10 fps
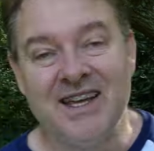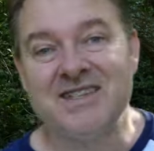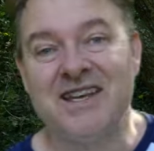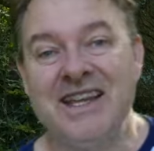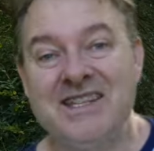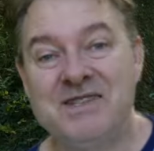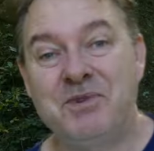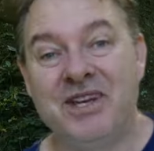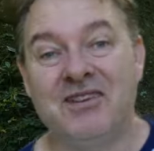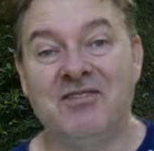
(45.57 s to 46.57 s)
So that's
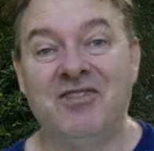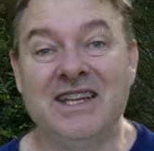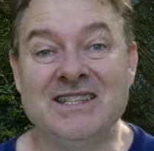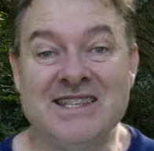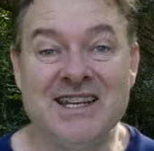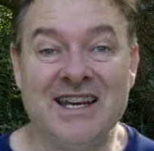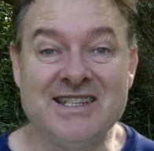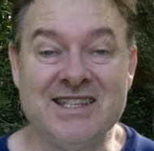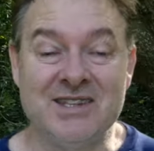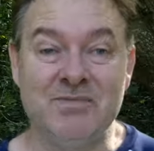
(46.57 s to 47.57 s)
been a fun
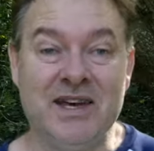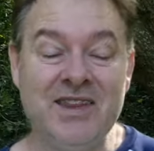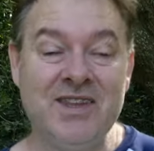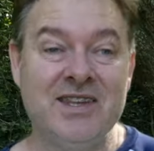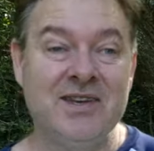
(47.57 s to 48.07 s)
start to the month.